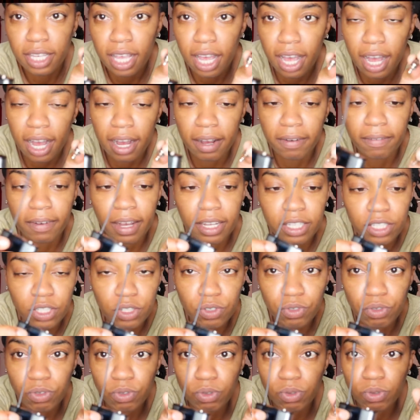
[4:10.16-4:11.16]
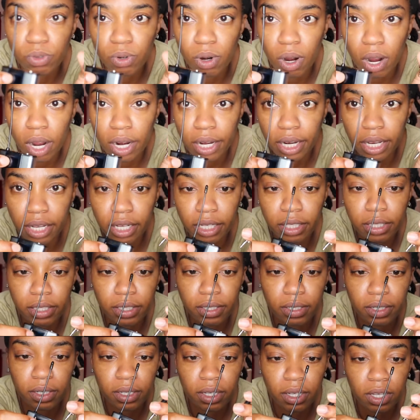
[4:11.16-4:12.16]
have a screw on
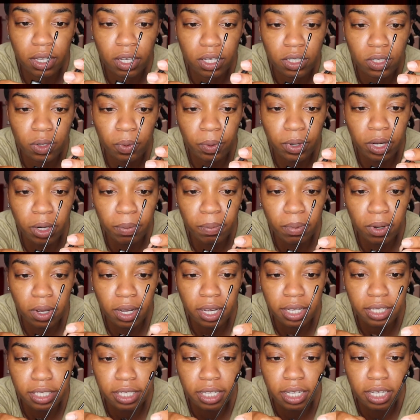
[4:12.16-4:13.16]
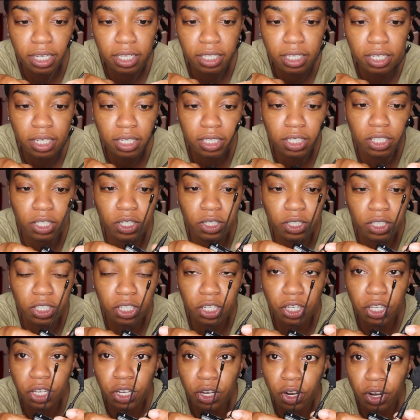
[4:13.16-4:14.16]
it. So when you plug it in, you
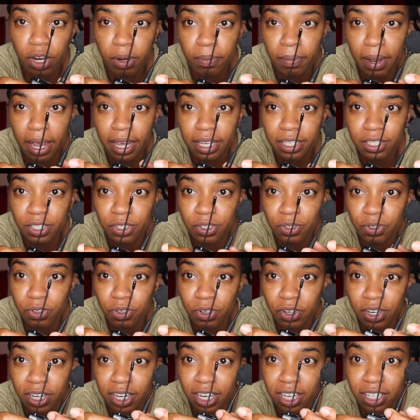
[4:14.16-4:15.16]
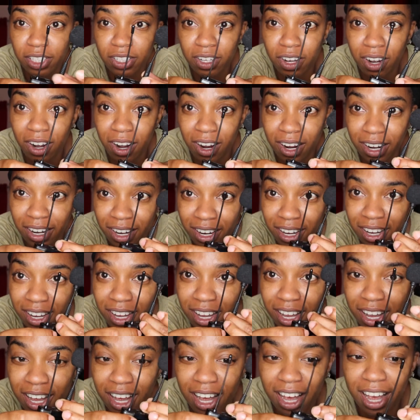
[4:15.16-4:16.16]
secure it by screwing it on
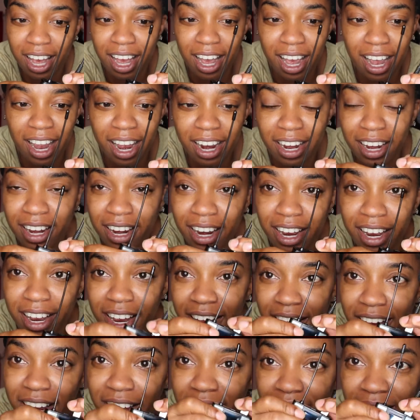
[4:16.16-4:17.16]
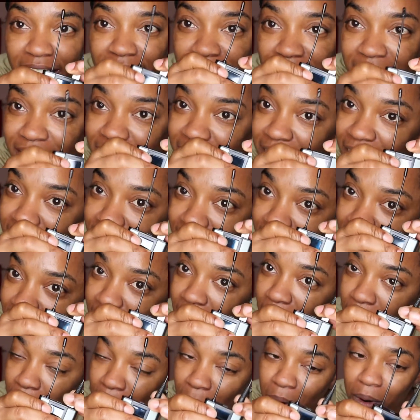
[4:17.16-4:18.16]
and
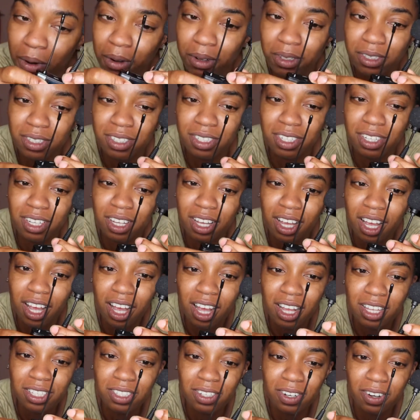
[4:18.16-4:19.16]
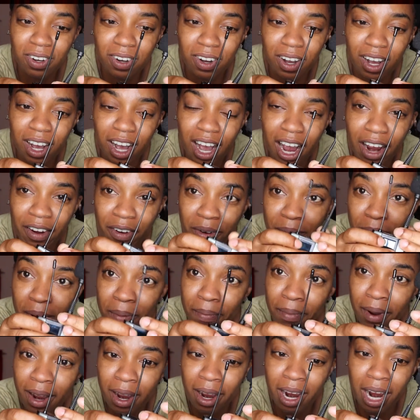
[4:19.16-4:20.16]
can't come out. So I
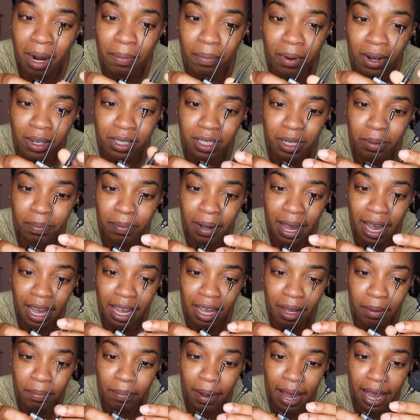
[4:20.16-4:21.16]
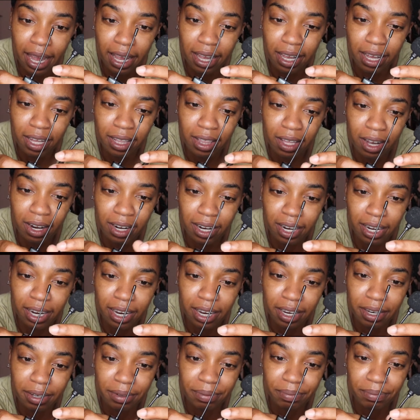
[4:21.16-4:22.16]
remember I bought a mic the other
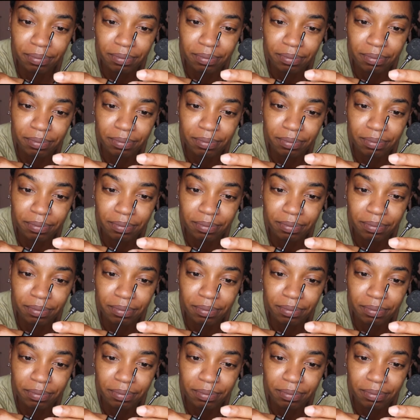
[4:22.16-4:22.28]
day